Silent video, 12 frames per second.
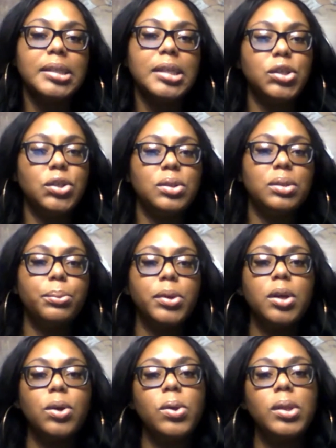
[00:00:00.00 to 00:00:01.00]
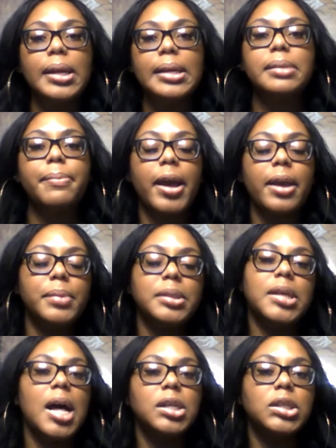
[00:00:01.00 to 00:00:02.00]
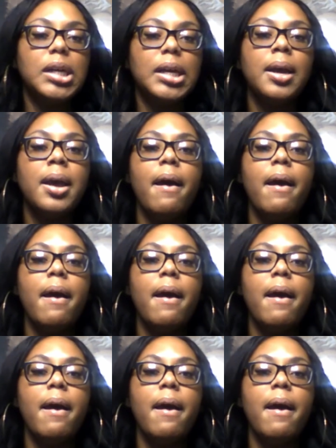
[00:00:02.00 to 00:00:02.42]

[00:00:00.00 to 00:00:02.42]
teach you some really cool things about hematology.